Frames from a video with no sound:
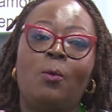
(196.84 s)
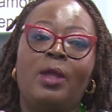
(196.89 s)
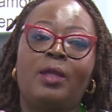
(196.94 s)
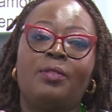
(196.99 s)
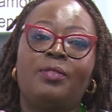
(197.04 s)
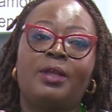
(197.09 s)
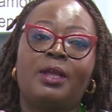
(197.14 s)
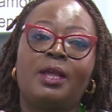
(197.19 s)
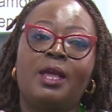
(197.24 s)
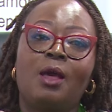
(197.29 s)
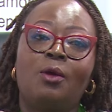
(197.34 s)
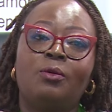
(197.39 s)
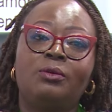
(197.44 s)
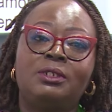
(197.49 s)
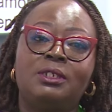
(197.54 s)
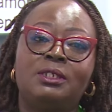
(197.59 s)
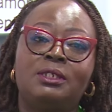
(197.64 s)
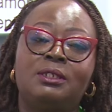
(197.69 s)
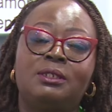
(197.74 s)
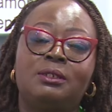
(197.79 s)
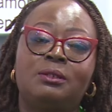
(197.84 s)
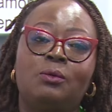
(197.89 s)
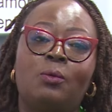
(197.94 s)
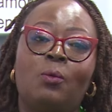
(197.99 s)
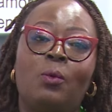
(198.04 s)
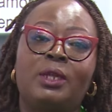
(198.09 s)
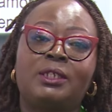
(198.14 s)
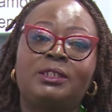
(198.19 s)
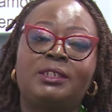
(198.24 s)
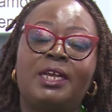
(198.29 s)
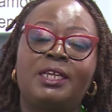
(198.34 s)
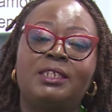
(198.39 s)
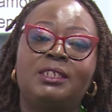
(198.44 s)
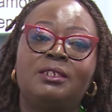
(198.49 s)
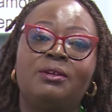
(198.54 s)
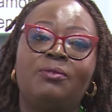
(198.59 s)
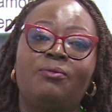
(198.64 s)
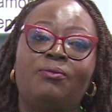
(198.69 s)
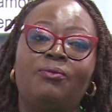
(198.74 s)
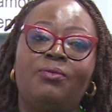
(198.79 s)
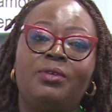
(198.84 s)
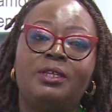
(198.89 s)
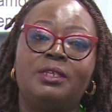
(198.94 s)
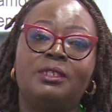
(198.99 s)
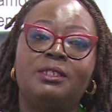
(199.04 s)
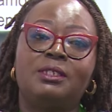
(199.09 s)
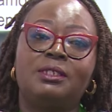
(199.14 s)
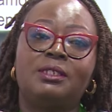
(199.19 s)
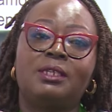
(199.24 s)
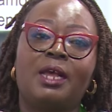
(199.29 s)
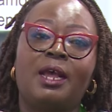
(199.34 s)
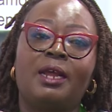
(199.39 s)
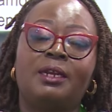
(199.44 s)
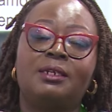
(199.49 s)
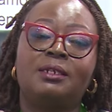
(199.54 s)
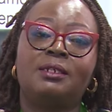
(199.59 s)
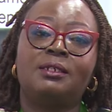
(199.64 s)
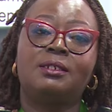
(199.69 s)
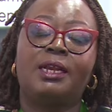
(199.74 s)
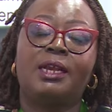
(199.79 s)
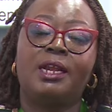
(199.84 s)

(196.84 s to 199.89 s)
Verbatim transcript: where the counties were charging fees and